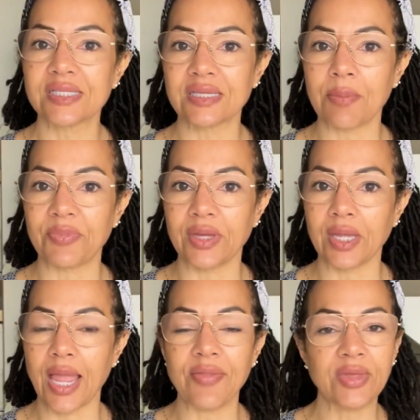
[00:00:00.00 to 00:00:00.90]

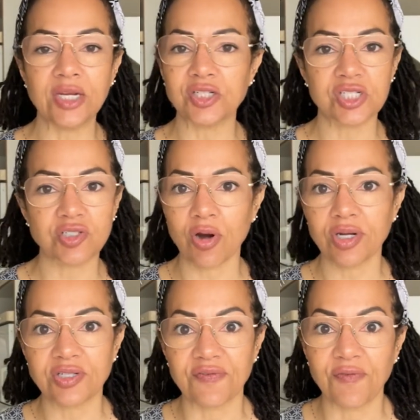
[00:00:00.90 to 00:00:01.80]
something and then it just
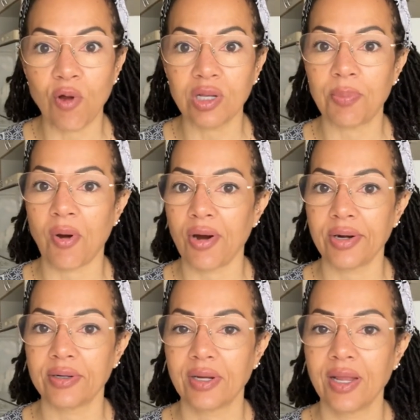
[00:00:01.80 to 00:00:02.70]
started to fall
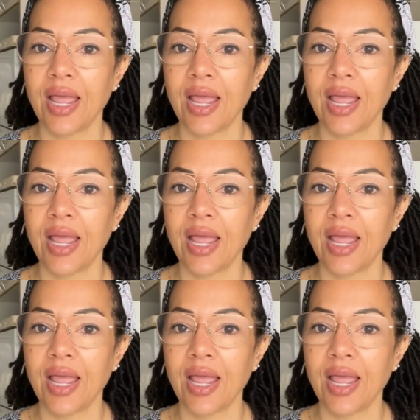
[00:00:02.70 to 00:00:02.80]
apart